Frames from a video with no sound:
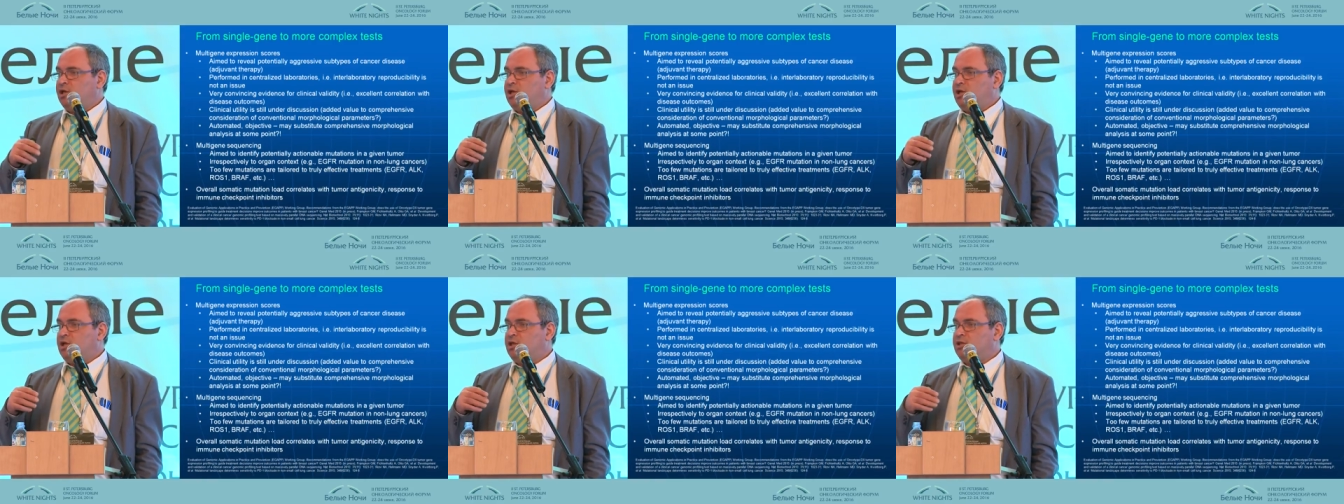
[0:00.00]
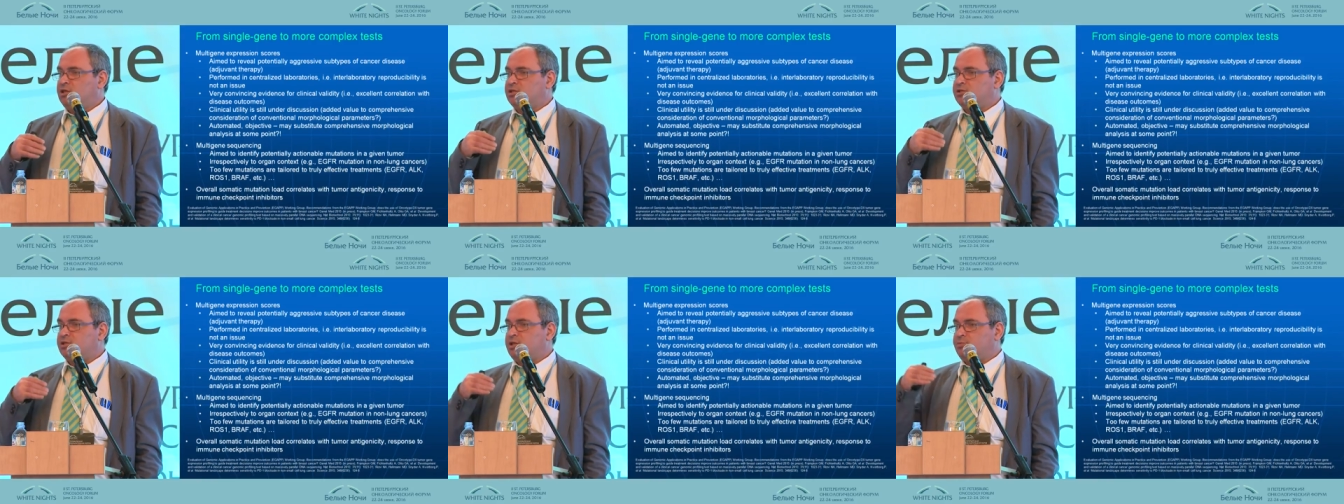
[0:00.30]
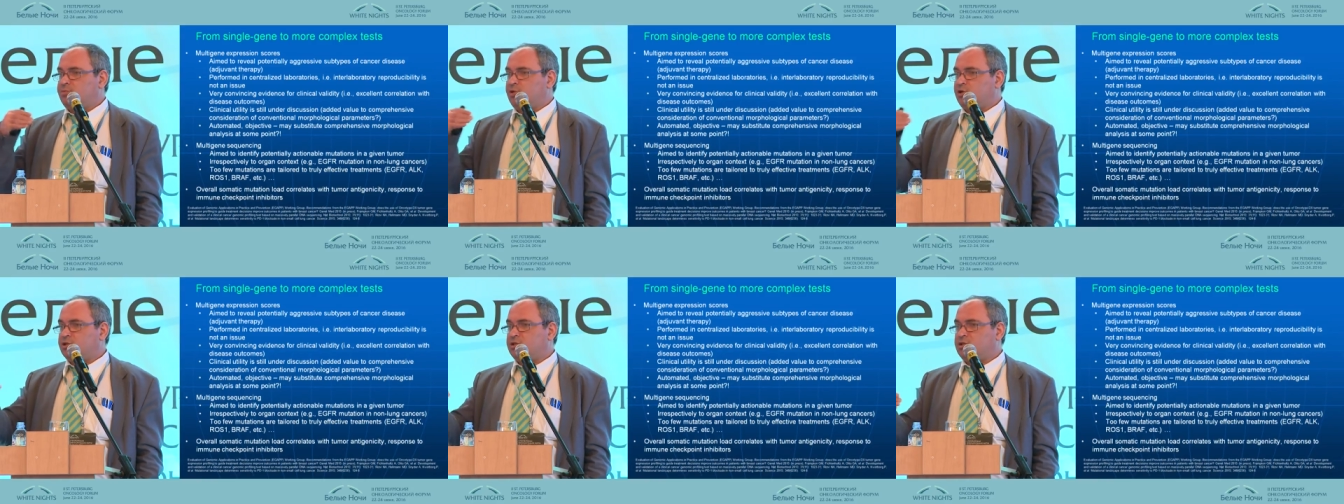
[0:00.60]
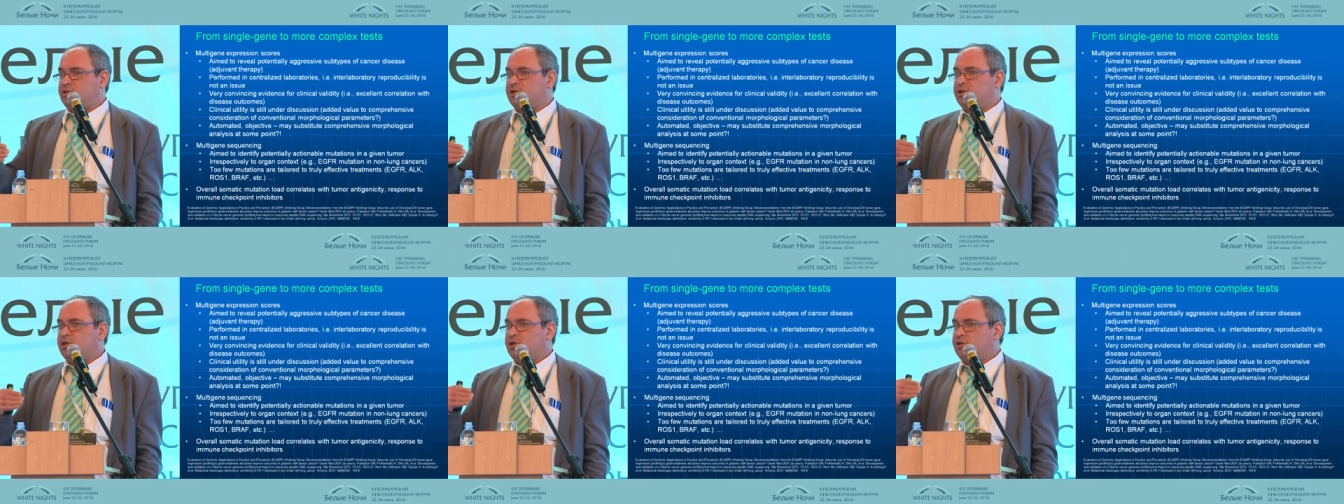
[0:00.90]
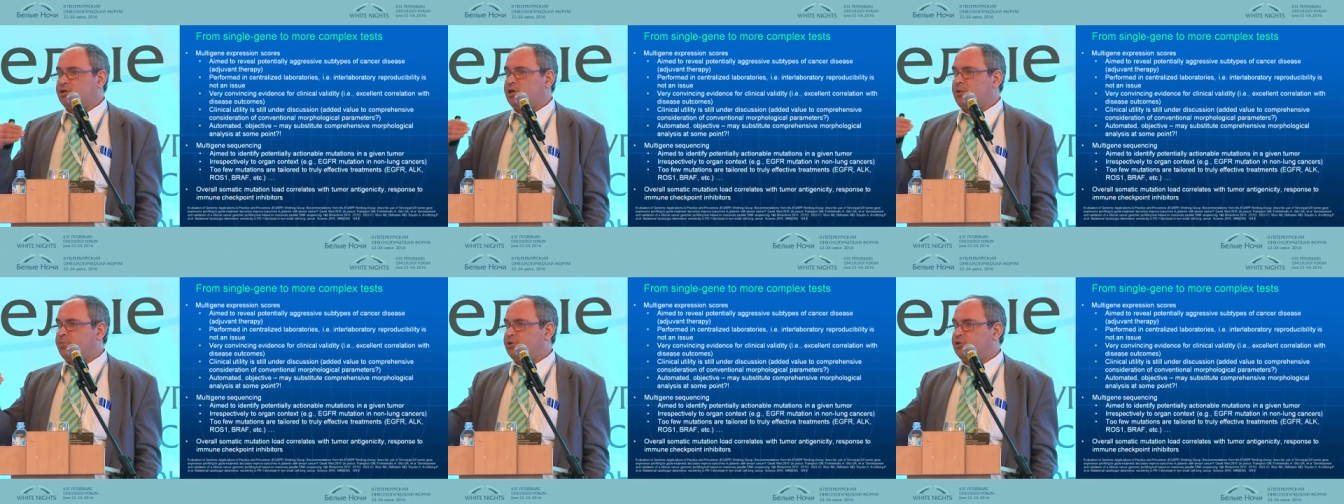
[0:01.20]
inter-laboratory
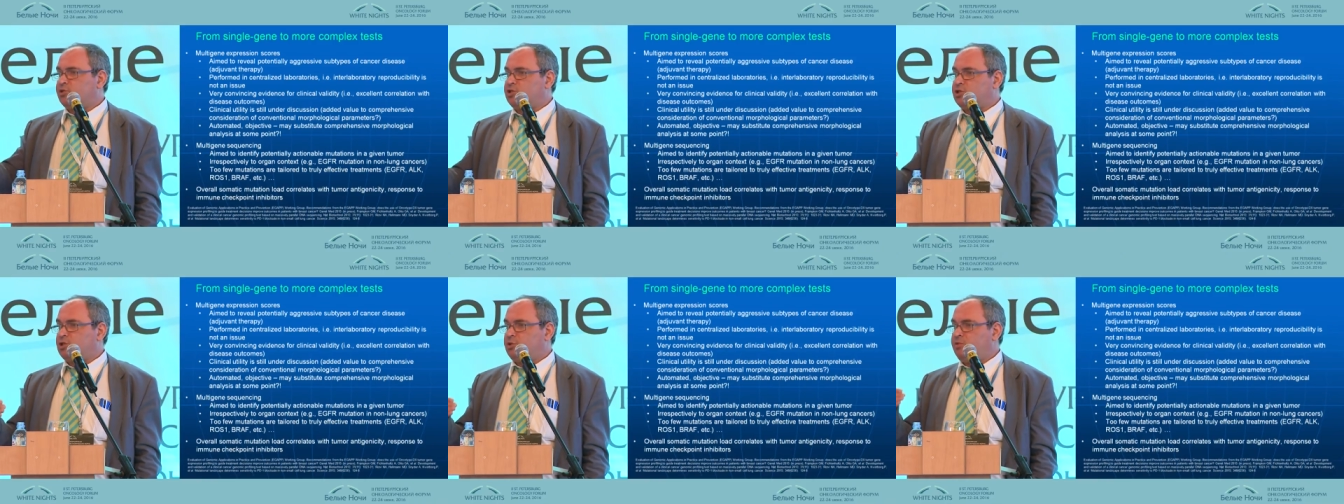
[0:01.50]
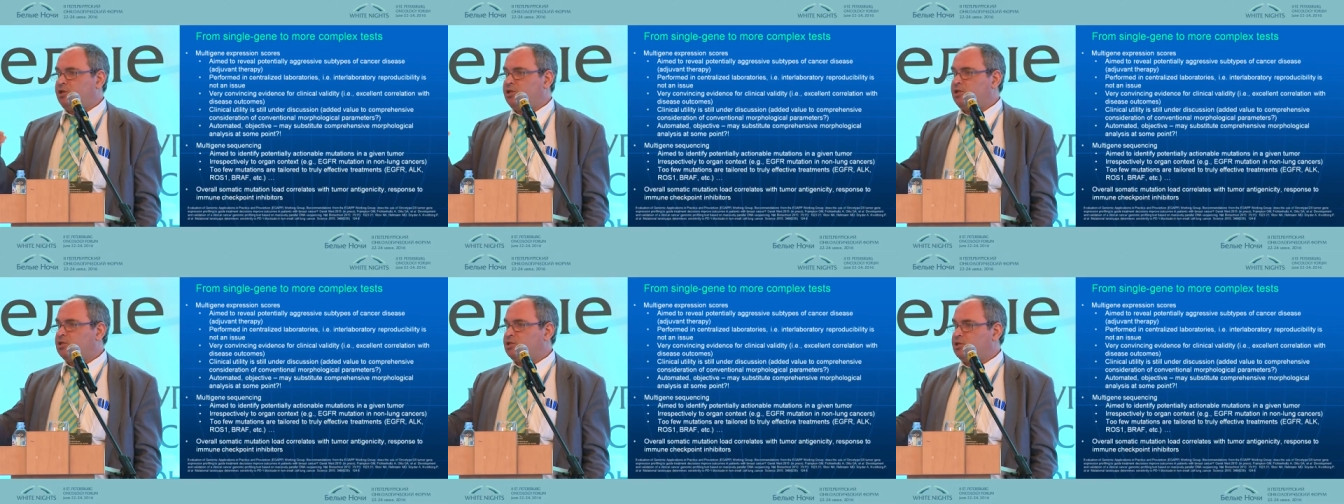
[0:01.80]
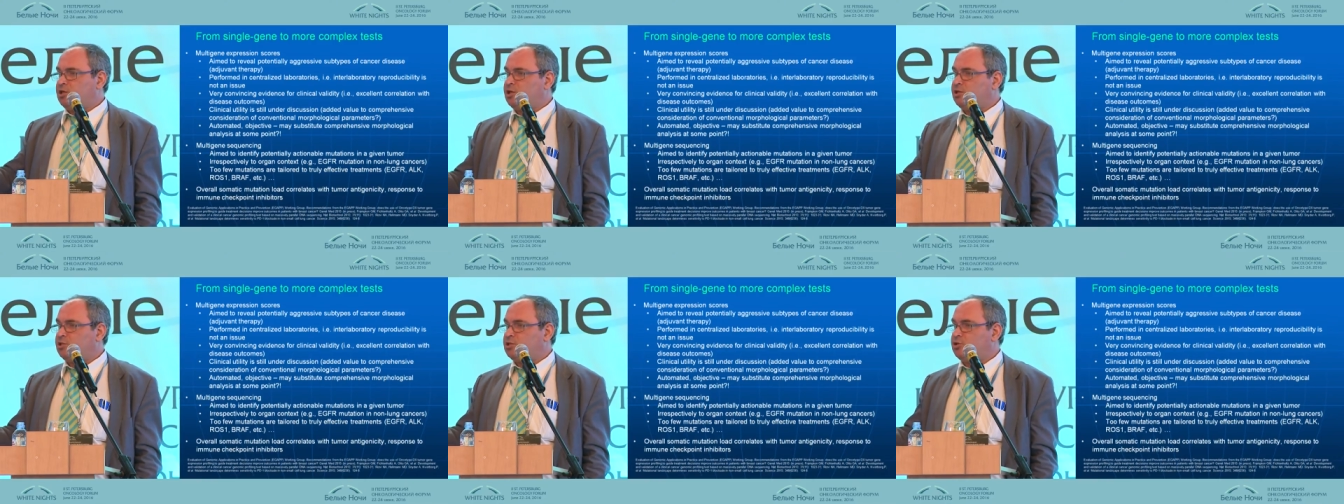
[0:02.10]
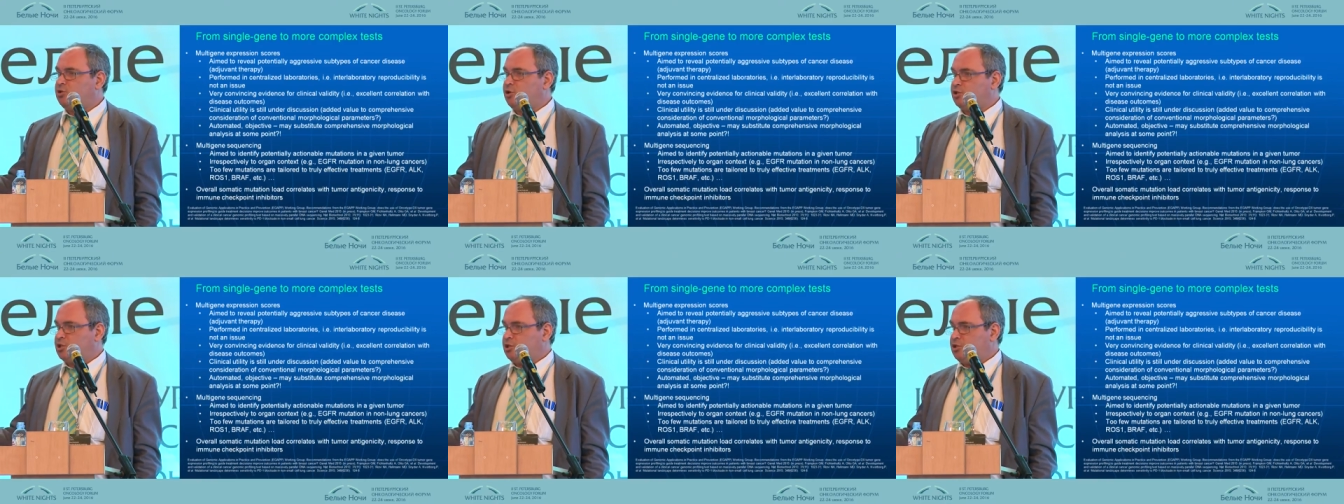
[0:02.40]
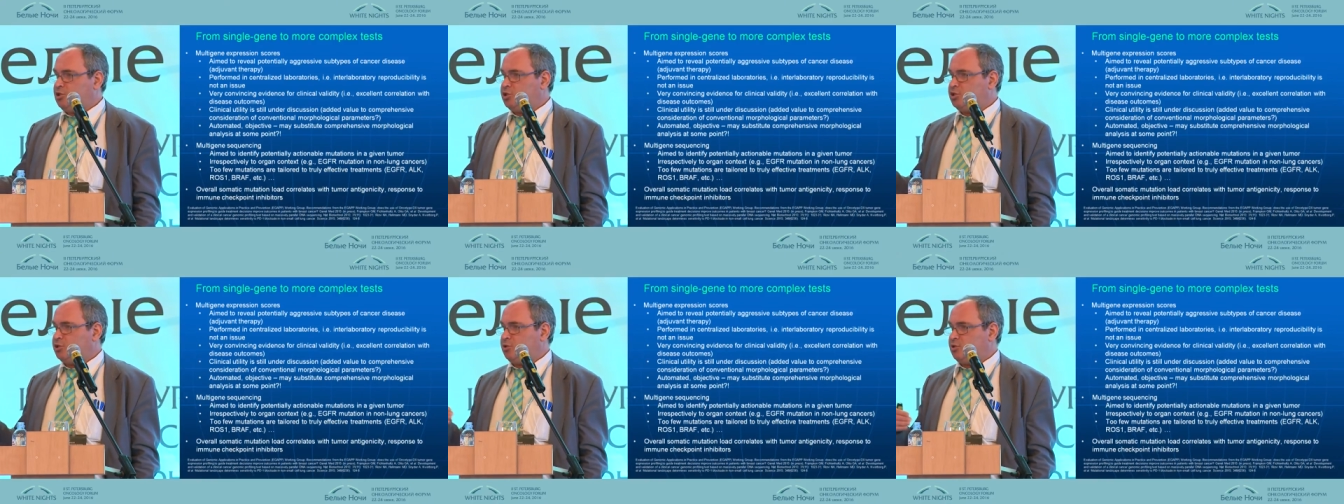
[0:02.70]
reproducibility is not
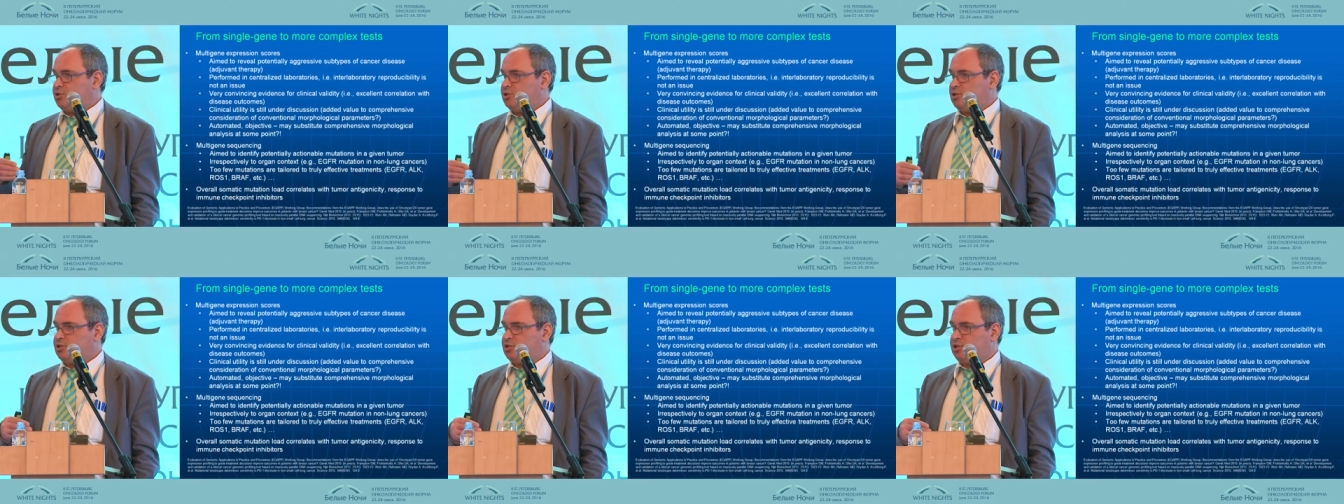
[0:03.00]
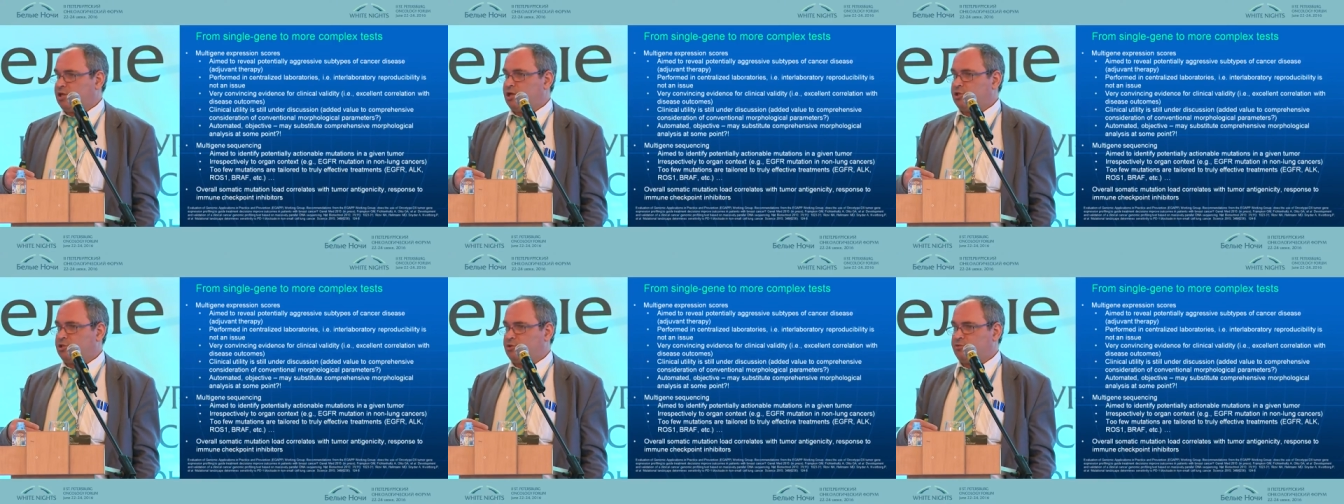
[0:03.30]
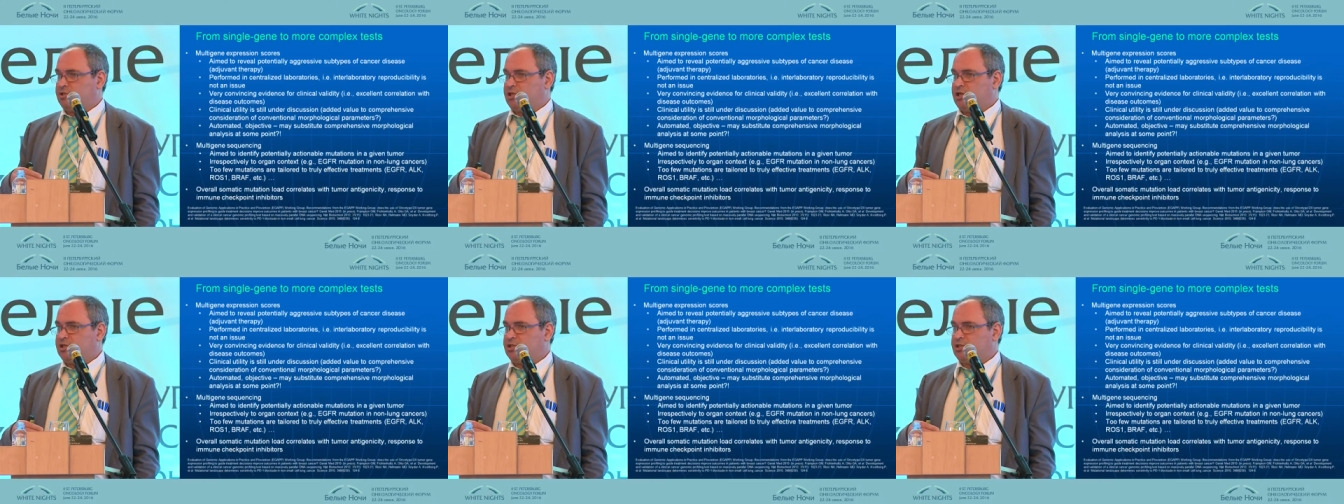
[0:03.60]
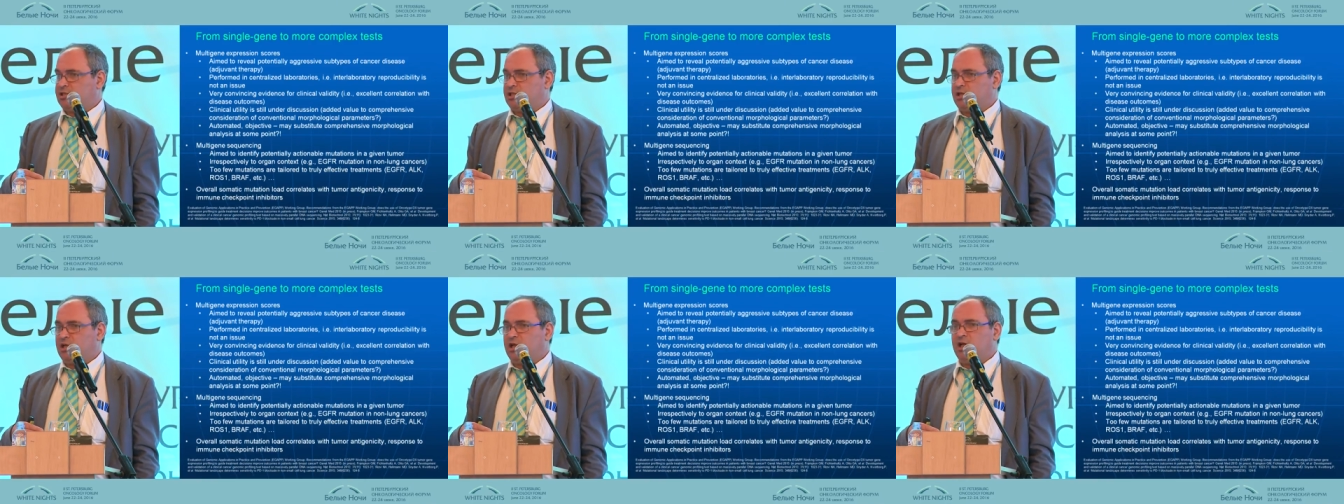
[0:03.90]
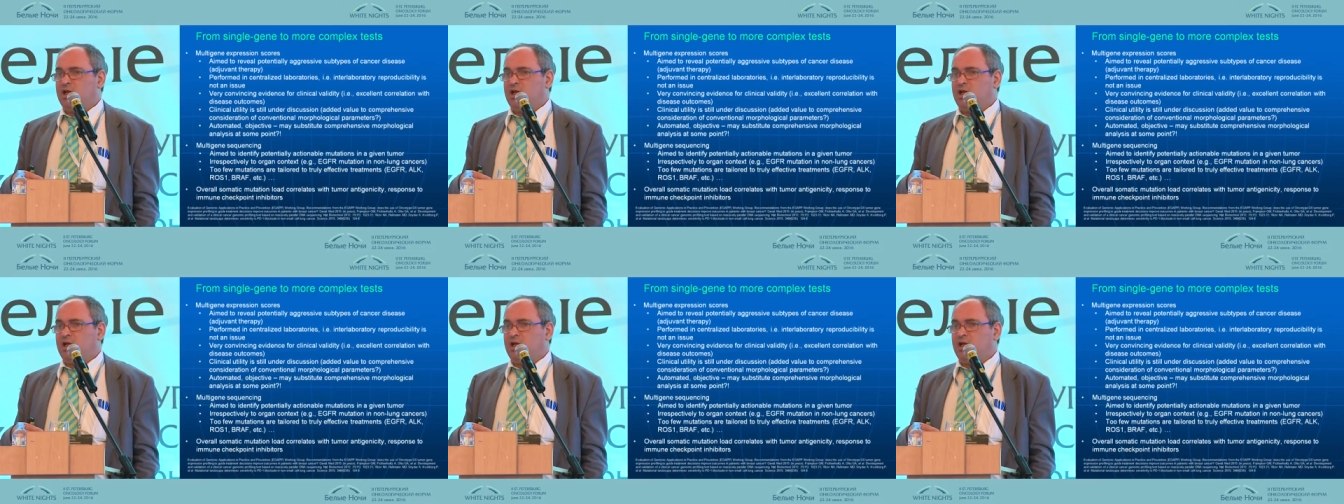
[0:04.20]
an issue in this case of tests.